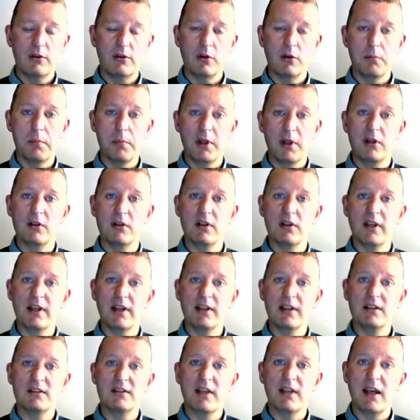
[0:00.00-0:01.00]
through
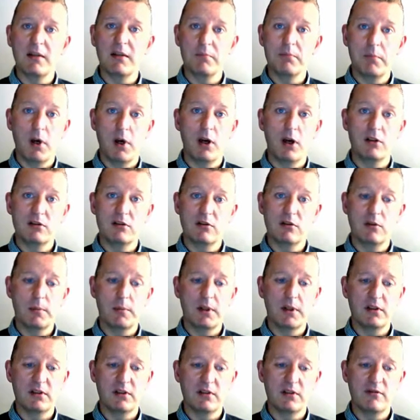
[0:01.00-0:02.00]
buildings and parts
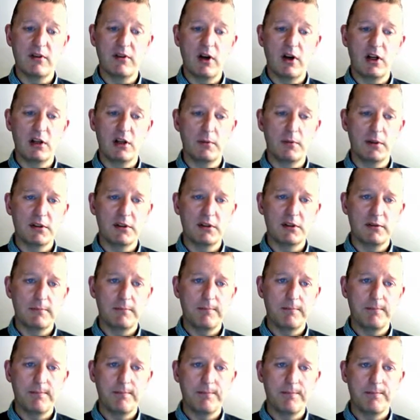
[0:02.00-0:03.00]
of the built
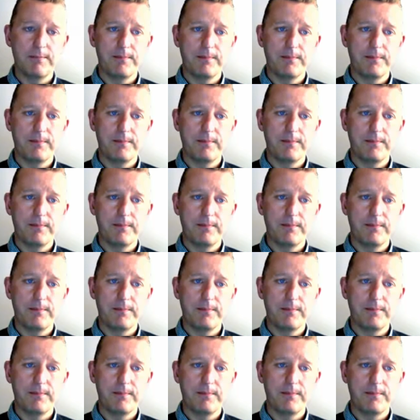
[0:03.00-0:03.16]
environment.